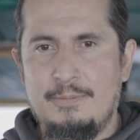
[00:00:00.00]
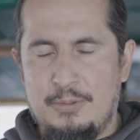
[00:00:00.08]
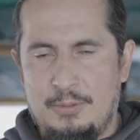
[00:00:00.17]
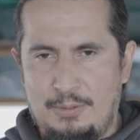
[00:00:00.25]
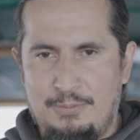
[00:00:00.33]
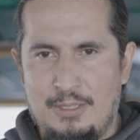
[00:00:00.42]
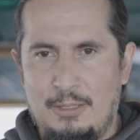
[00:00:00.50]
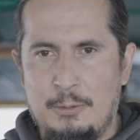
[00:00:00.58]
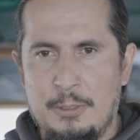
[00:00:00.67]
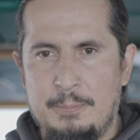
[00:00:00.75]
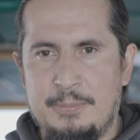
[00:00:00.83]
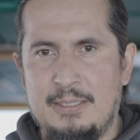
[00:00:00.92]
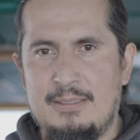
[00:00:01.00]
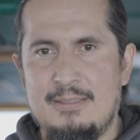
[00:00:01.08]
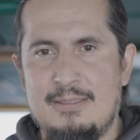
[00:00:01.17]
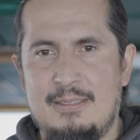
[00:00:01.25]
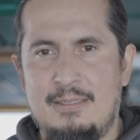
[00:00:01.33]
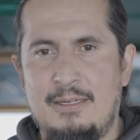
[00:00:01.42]
or if the lower
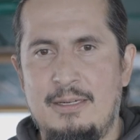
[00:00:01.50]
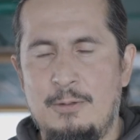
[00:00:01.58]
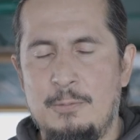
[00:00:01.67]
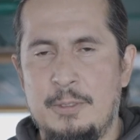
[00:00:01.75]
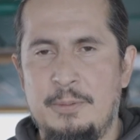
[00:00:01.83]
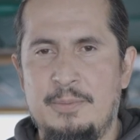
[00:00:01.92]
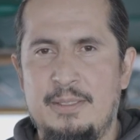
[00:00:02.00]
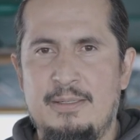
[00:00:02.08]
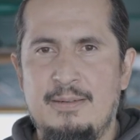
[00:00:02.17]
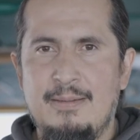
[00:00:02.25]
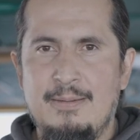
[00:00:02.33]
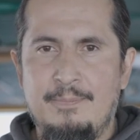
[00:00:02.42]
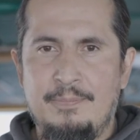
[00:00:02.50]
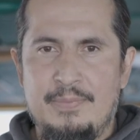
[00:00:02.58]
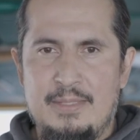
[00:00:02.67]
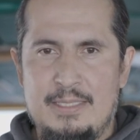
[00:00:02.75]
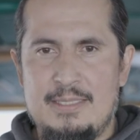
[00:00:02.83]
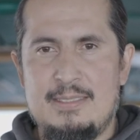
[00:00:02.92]
parts are getting warmer.
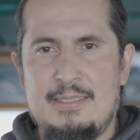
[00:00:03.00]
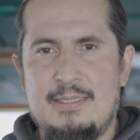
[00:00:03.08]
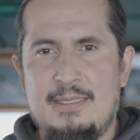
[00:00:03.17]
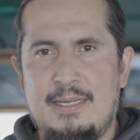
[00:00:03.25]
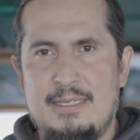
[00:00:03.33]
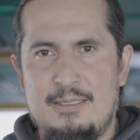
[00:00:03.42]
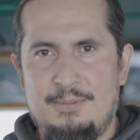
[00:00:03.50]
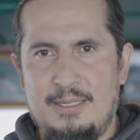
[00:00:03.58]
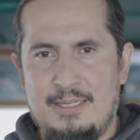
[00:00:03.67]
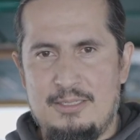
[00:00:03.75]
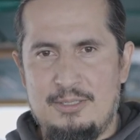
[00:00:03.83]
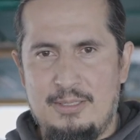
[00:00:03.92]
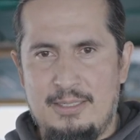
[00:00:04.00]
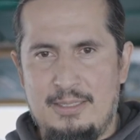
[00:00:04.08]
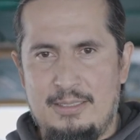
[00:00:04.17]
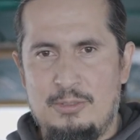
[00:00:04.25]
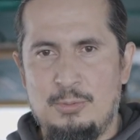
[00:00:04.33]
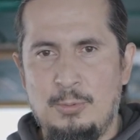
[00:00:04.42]
This has been actually
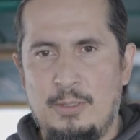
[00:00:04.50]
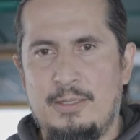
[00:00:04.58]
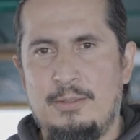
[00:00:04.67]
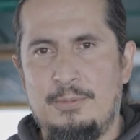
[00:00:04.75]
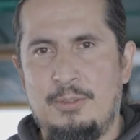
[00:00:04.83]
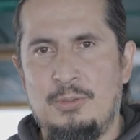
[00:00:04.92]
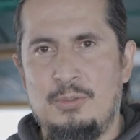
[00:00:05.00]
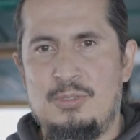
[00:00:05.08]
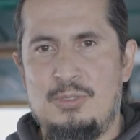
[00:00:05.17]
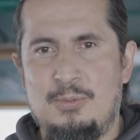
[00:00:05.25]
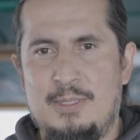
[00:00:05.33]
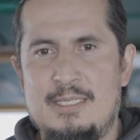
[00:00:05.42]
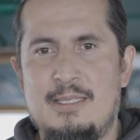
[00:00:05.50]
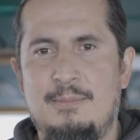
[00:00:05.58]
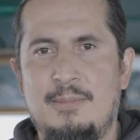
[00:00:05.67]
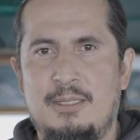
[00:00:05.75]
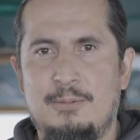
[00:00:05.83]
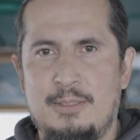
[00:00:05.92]
the tool that we use to
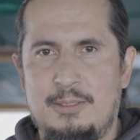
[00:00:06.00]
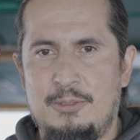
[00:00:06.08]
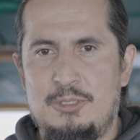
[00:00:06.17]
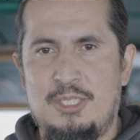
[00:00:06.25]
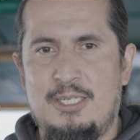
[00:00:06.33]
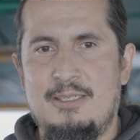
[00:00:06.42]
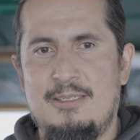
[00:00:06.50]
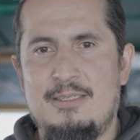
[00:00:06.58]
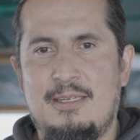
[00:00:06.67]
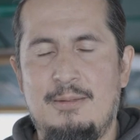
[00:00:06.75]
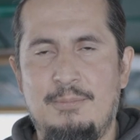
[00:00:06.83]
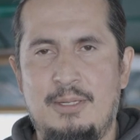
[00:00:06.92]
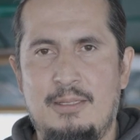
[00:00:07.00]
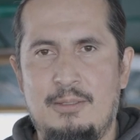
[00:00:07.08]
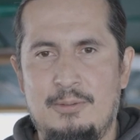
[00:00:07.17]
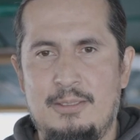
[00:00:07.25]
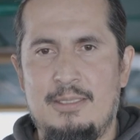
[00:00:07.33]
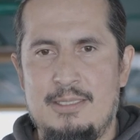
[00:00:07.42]
estimate what those changes have been
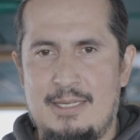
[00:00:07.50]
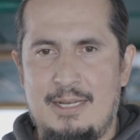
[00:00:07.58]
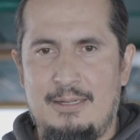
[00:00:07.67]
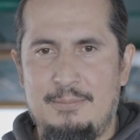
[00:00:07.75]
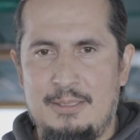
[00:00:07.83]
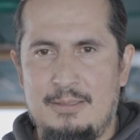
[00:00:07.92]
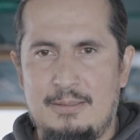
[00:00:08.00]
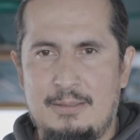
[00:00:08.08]
during this climate.